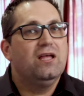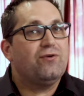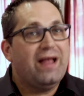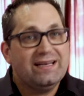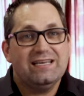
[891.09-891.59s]

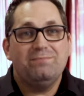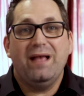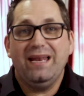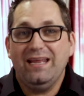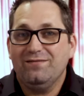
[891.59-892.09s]
Granted,
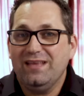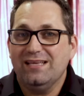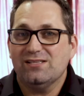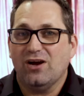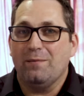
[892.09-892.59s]
many of
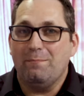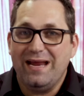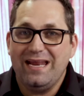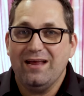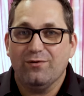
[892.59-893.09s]
these are
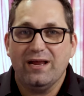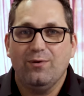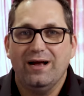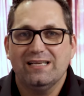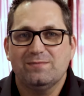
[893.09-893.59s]
media
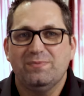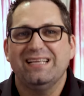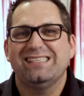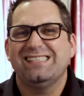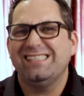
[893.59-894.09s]
requests, but
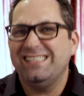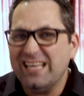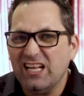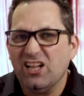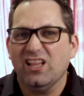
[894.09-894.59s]
it's
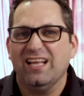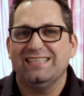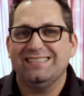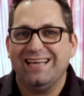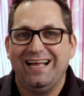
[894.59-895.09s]
still a
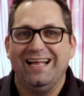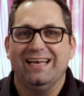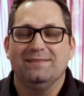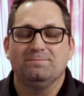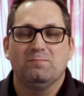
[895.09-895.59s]
ton.